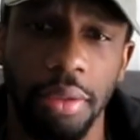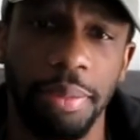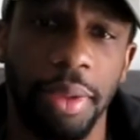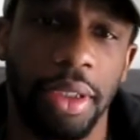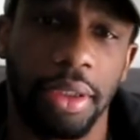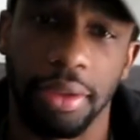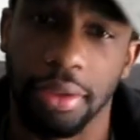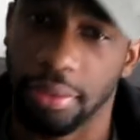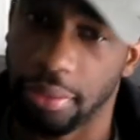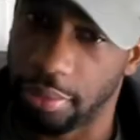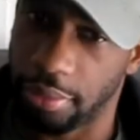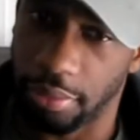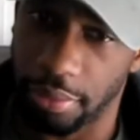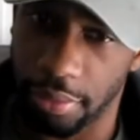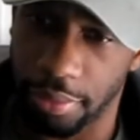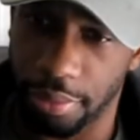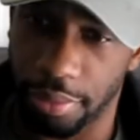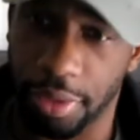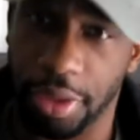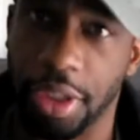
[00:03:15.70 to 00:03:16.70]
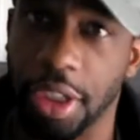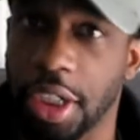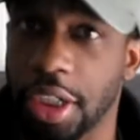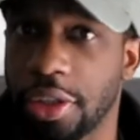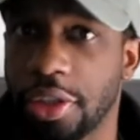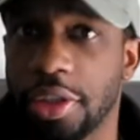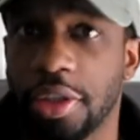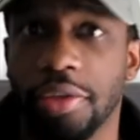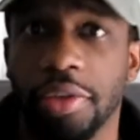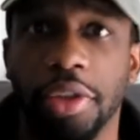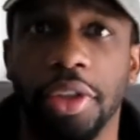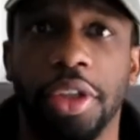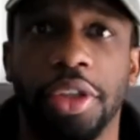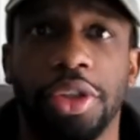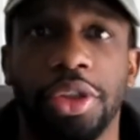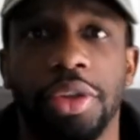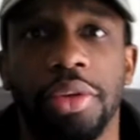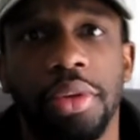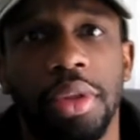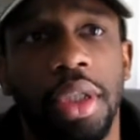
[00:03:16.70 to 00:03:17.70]
But to get to the real
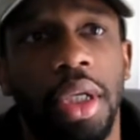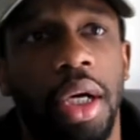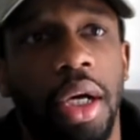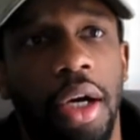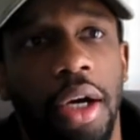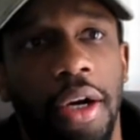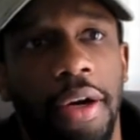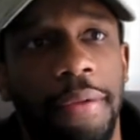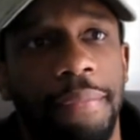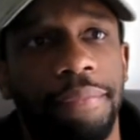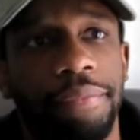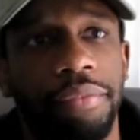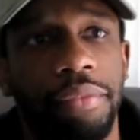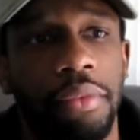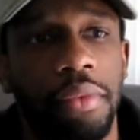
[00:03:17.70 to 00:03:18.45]
issue, I